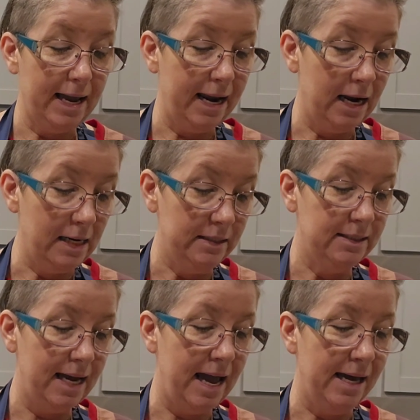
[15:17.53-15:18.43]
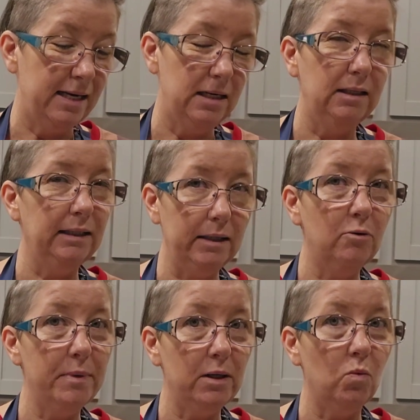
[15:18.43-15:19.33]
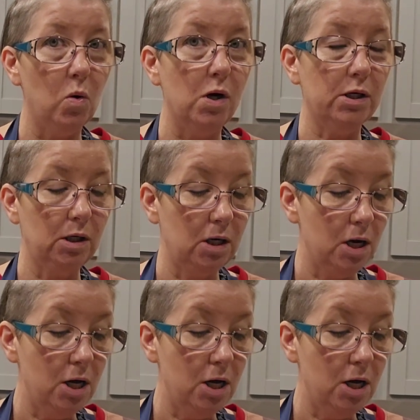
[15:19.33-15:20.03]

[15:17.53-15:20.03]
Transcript: and added a little bit of water